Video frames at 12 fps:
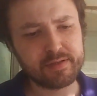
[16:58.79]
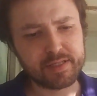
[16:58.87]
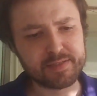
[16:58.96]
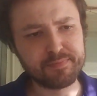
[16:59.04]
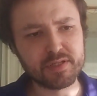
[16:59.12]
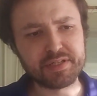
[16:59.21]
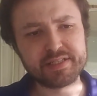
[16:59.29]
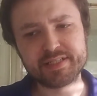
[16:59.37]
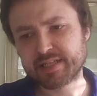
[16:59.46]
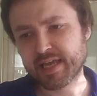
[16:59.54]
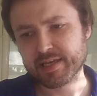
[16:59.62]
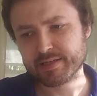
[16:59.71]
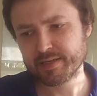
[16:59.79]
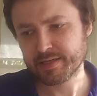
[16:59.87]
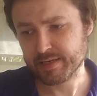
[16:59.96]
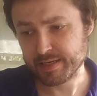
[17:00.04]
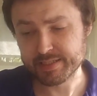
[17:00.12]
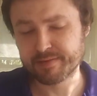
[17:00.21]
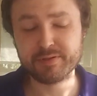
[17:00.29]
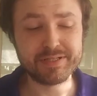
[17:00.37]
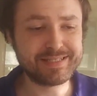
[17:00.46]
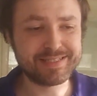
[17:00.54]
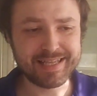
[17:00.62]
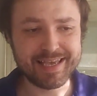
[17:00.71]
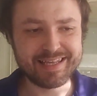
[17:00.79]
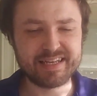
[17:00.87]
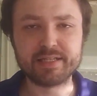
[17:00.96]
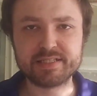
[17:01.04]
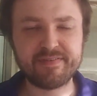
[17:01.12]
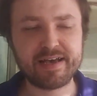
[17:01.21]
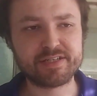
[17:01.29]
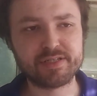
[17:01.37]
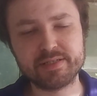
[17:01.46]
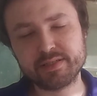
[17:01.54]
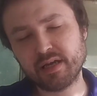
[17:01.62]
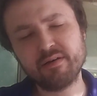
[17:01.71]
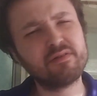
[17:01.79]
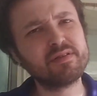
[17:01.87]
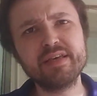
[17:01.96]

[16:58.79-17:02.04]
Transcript: this police state is a police state and it's fascist. I don't know.